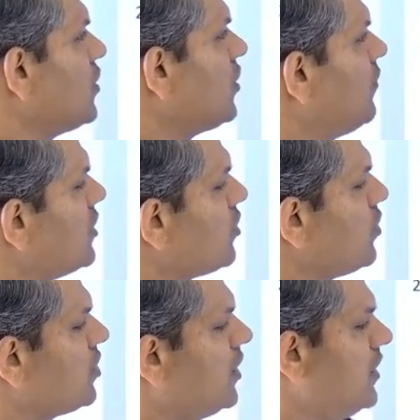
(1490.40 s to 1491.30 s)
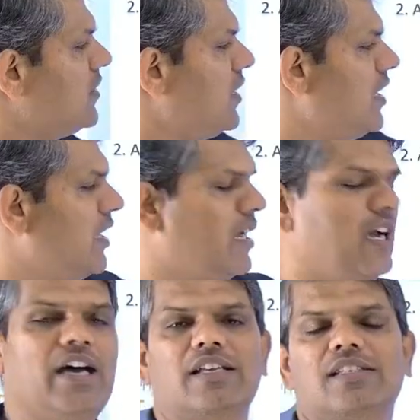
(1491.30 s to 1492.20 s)
the first question is
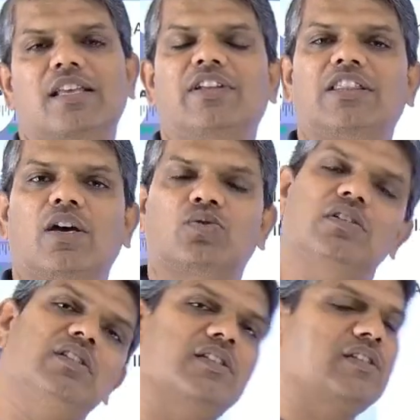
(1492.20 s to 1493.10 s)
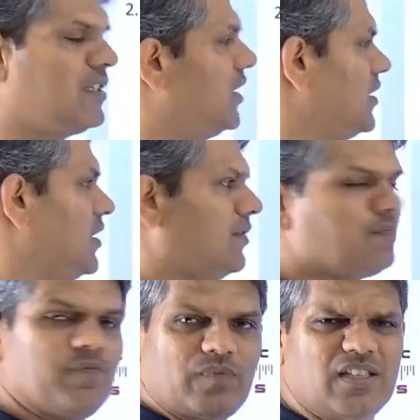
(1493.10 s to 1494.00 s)
7600.
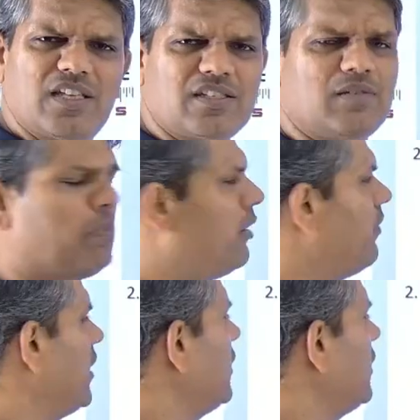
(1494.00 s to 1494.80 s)
It's a simple one.